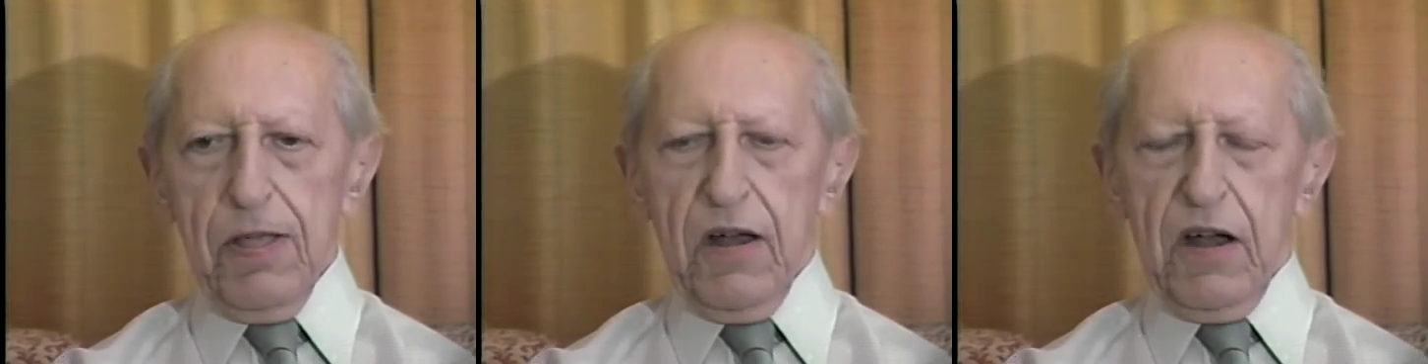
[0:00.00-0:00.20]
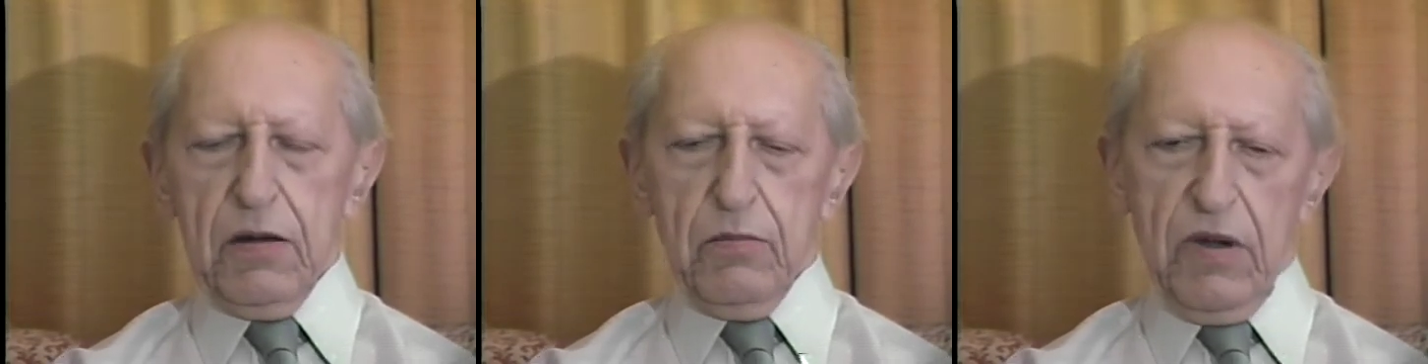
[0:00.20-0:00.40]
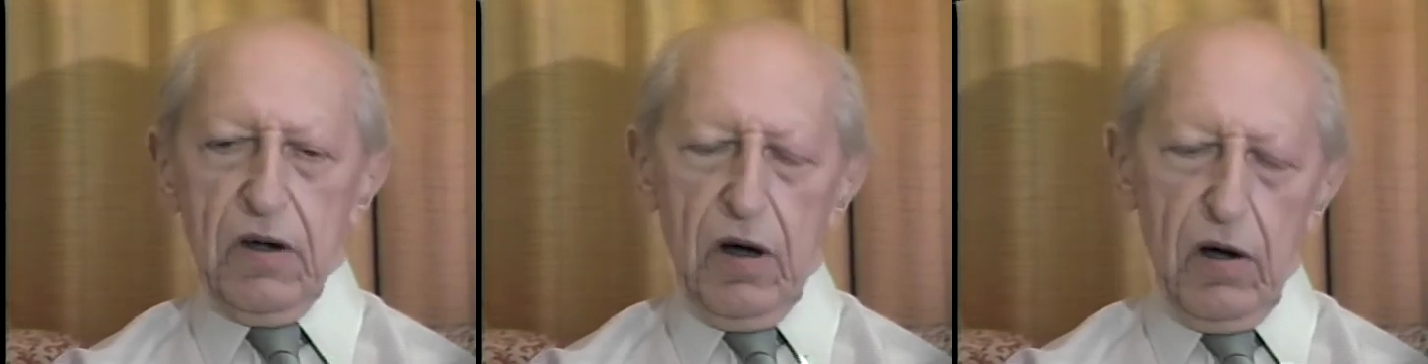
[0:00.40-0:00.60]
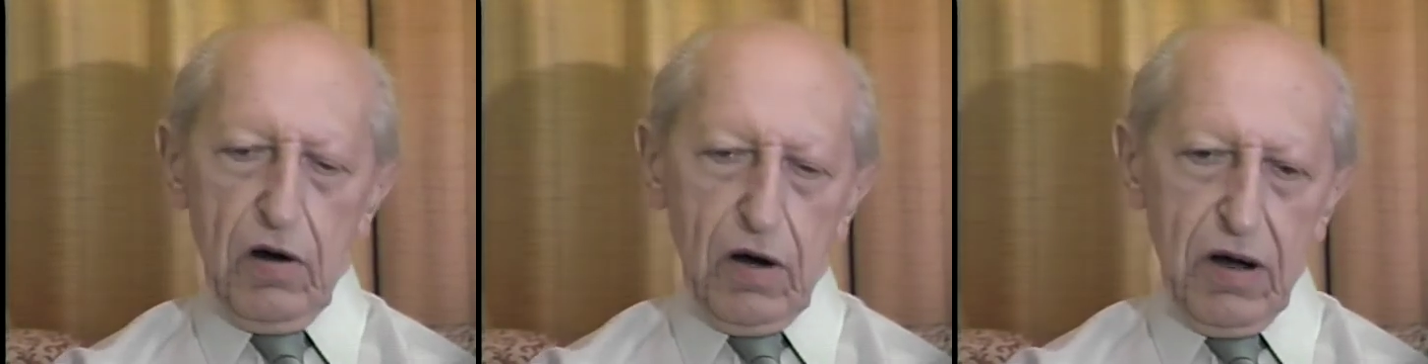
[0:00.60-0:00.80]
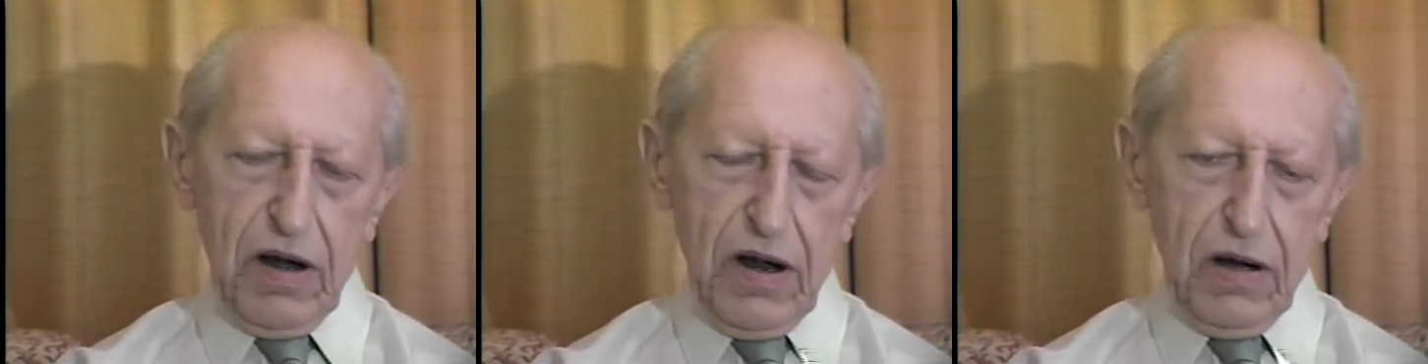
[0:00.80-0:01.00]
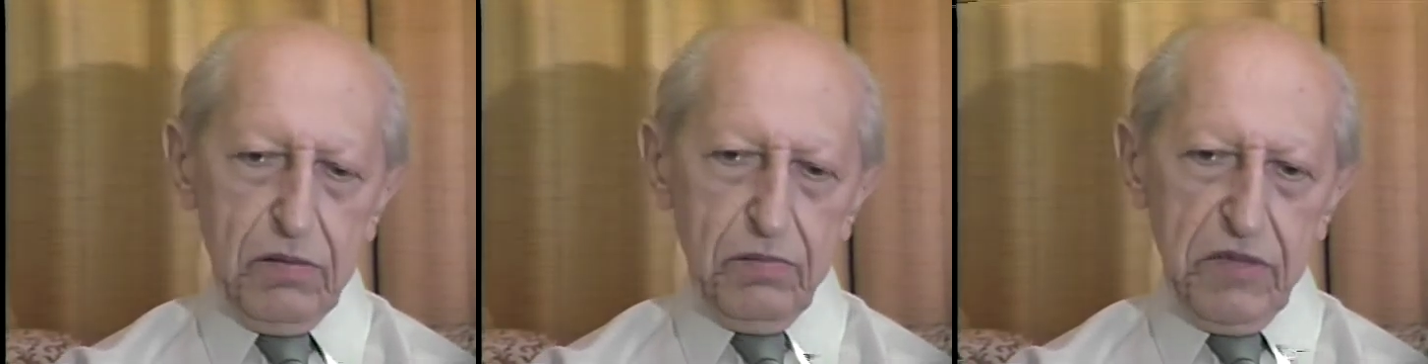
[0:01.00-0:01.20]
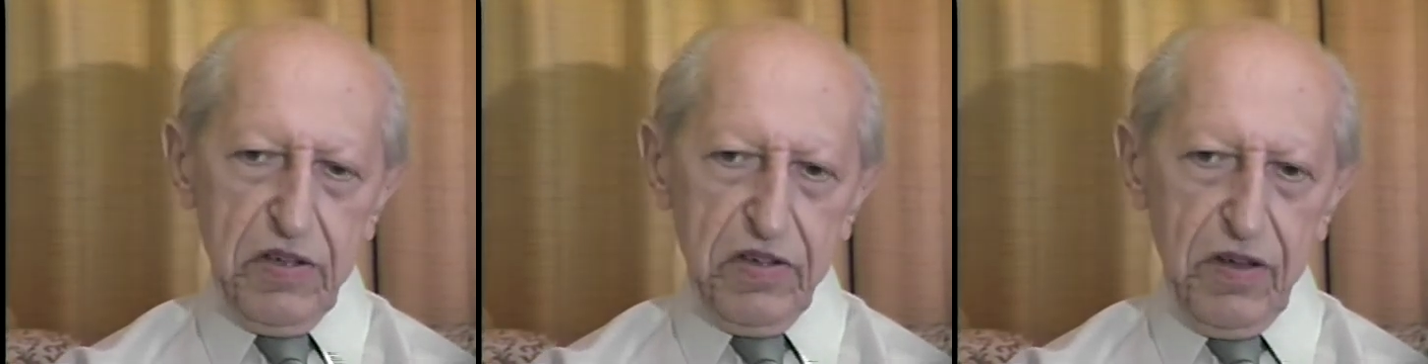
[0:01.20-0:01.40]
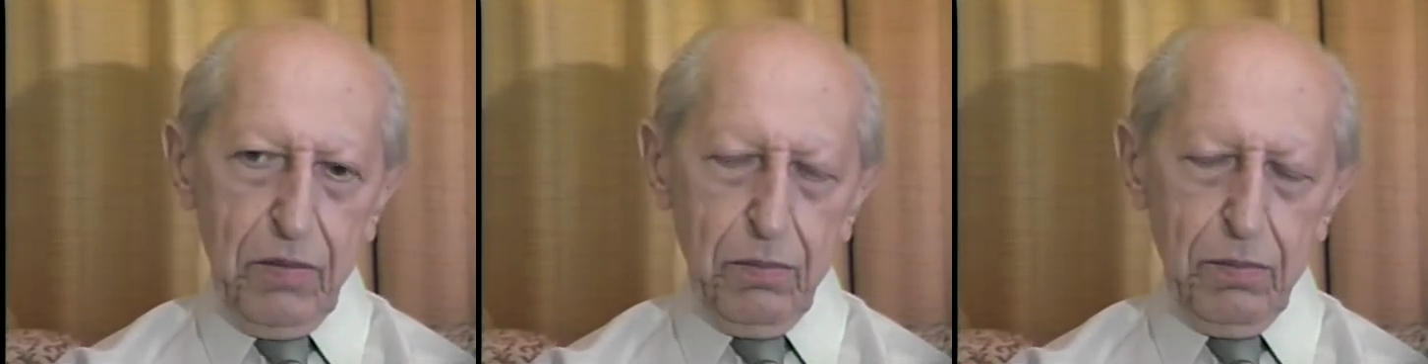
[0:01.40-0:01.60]
and my uncle helped me
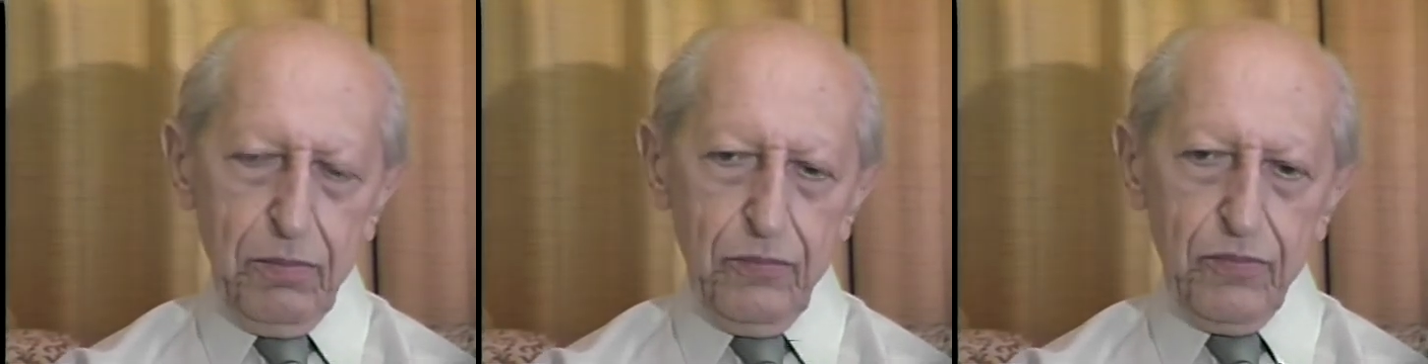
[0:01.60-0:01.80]
some.